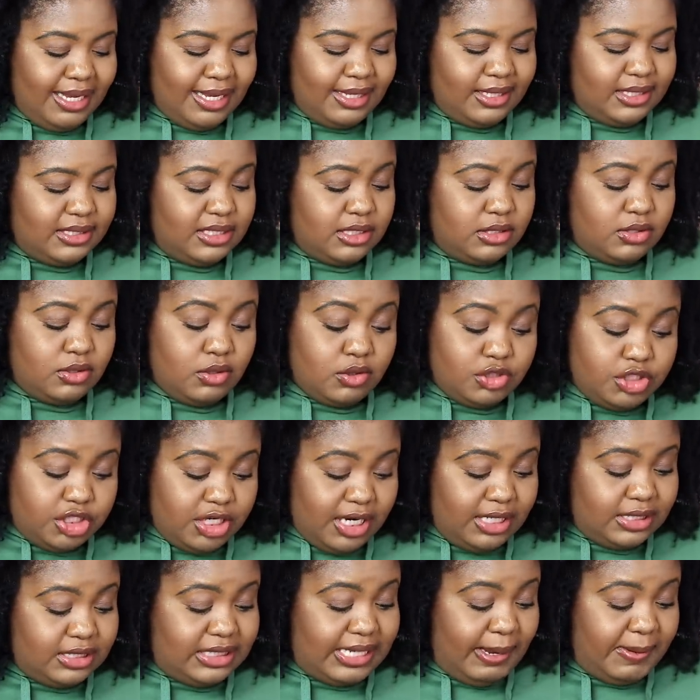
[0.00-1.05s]
And this is no
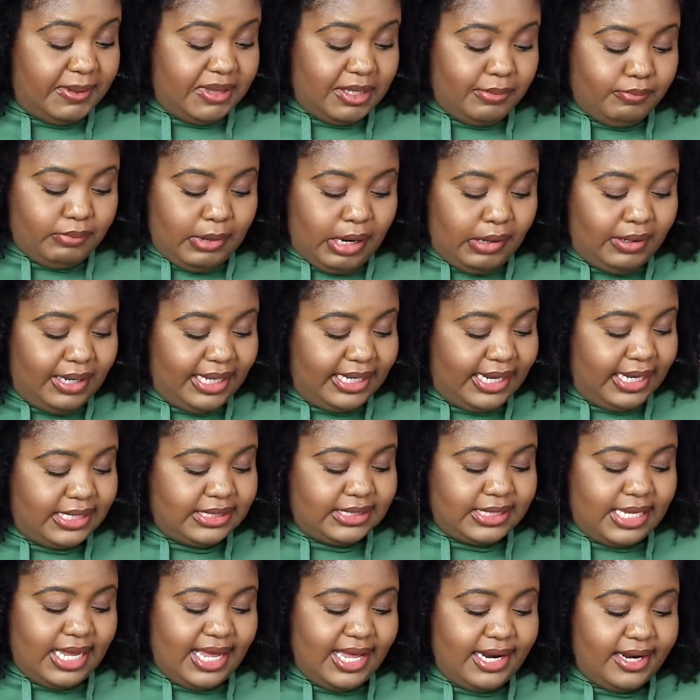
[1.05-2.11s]
shade to Tabitha Brown. Like I
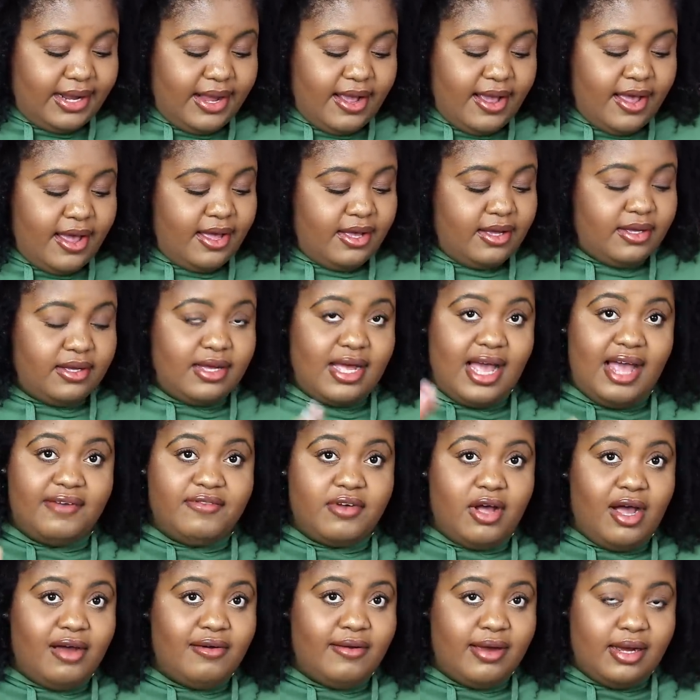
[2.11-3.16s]
said, I've
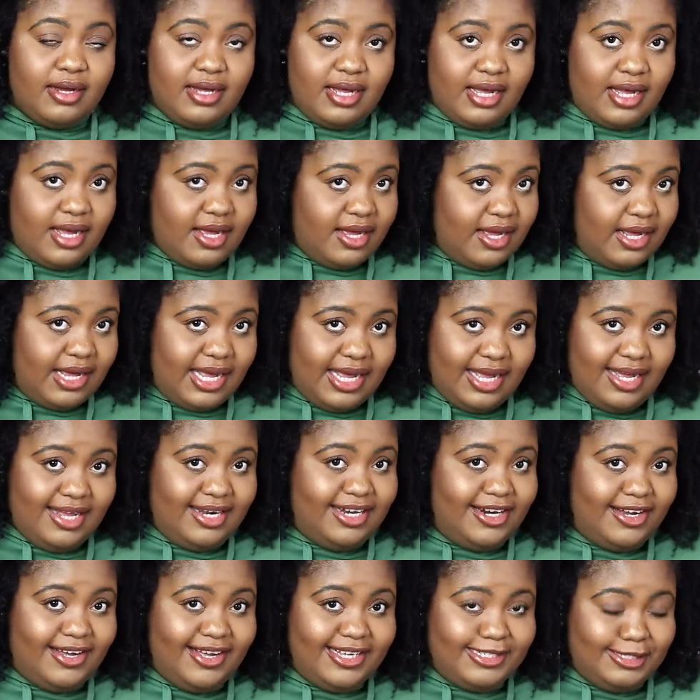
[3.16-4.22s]

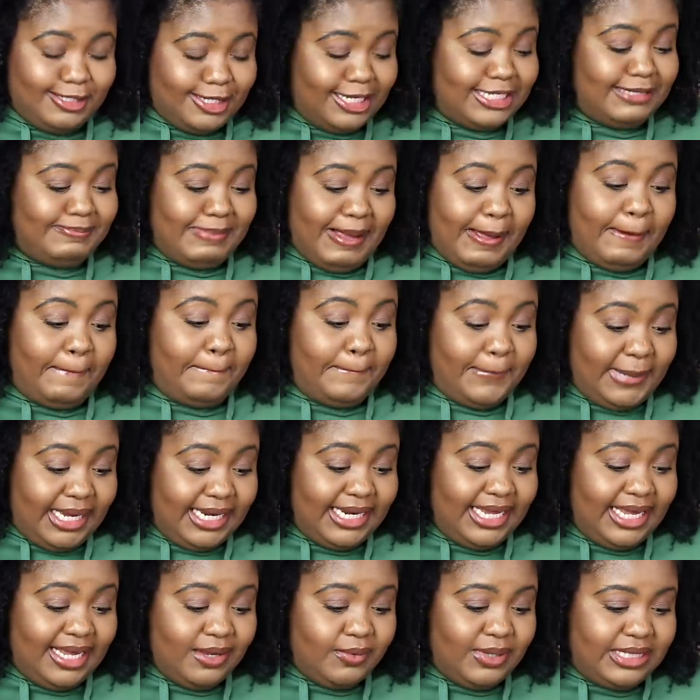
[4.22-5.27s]
done spent
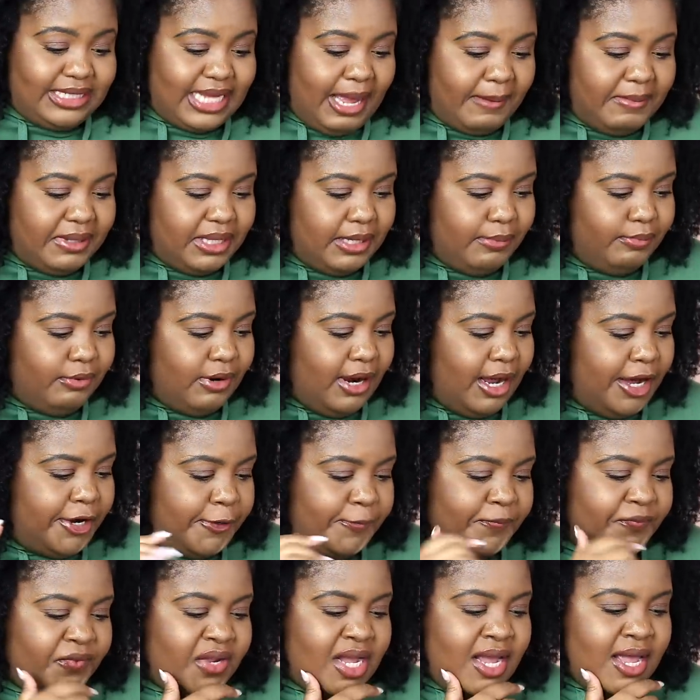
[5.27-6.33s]
money with Tabitha
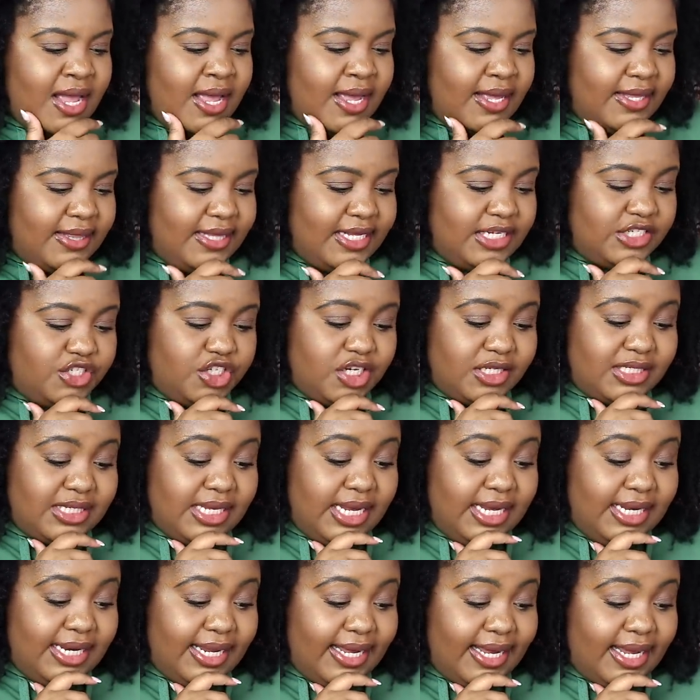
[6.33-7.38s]
Brown. This just
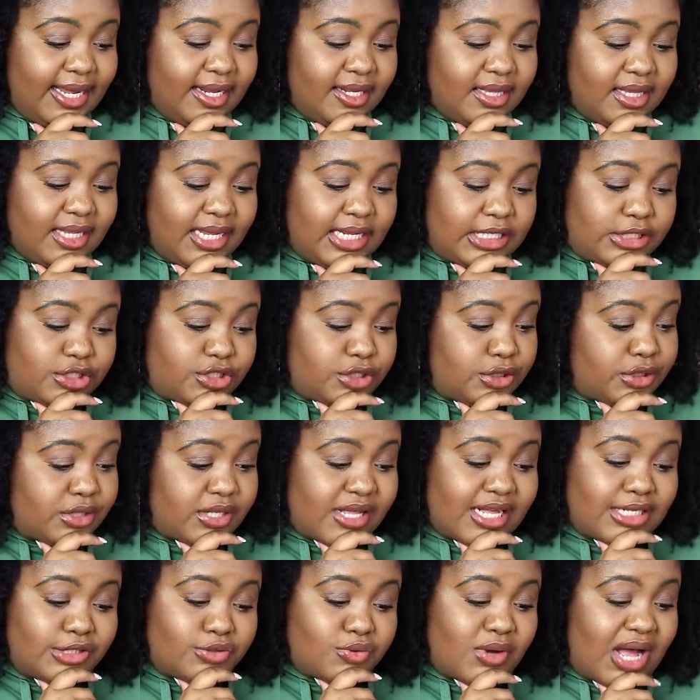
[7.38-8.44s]
ain't it.
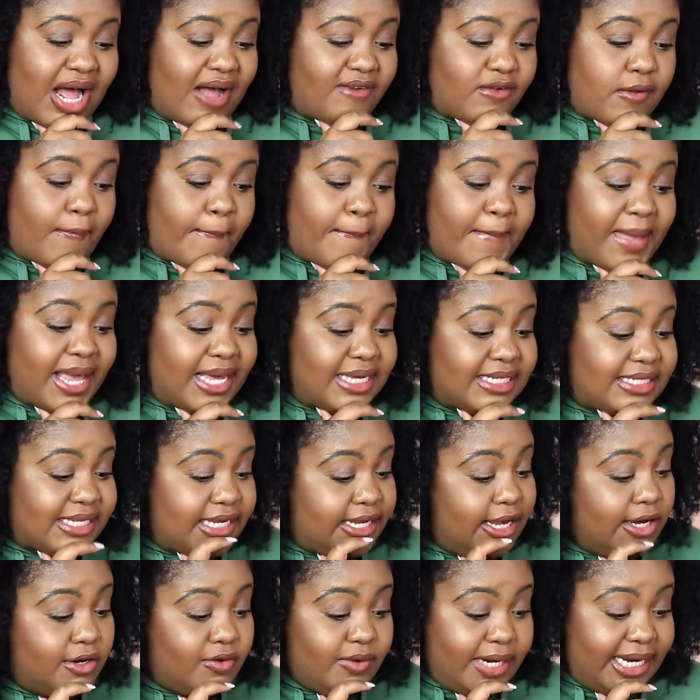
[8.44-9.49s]
They do have amazing
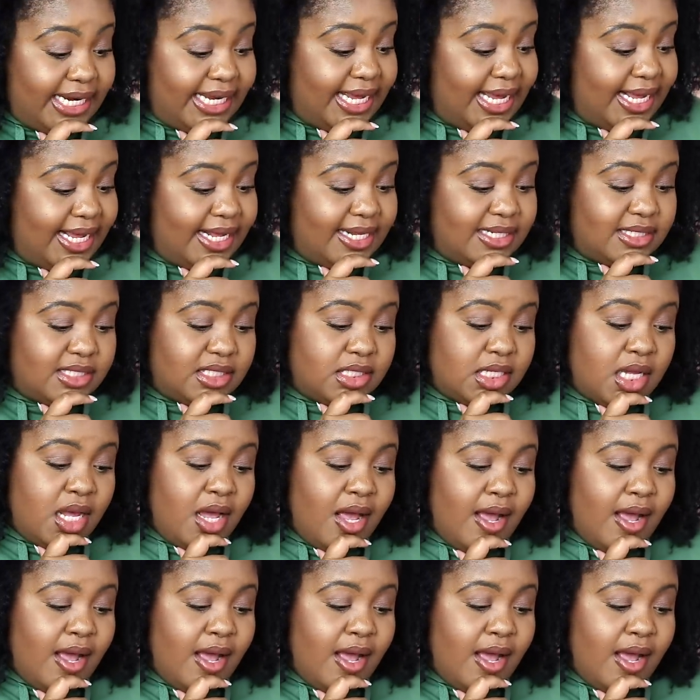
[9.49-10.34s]
ingredients.